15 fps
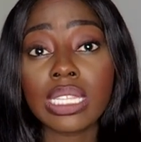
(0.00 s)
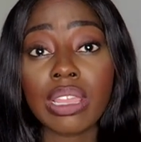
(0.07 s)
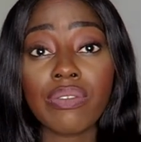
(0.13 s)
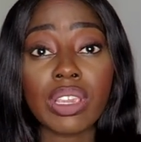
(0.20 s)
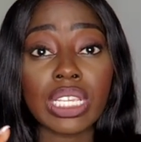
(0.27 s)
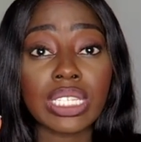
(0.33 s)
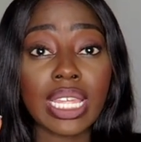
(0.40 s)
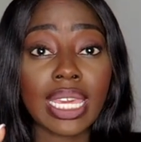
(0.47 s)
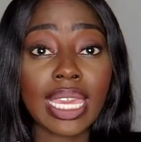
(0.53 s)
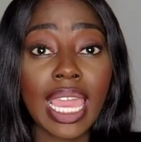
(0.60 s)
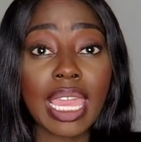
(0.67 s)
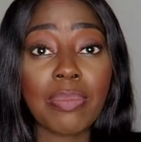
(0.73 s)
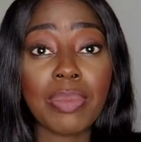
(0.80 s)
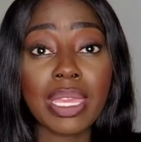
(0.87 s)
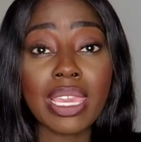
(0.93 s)
Did they reach their
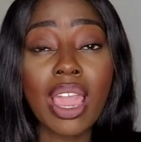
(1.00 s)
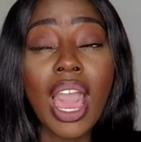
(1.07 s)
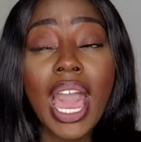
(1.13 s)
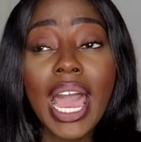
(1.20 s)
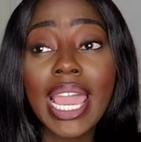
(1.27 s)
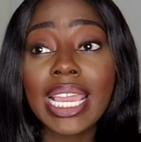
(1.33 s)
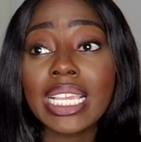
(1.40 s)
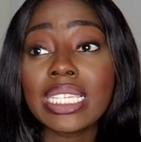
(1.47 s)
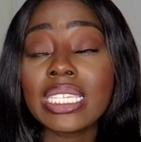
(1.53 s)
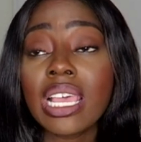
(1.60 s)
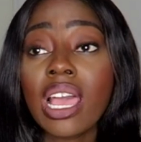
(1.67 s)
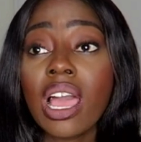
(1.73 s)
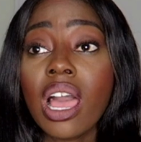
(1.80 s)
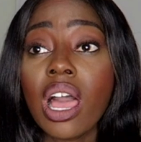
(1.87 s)
KPIs?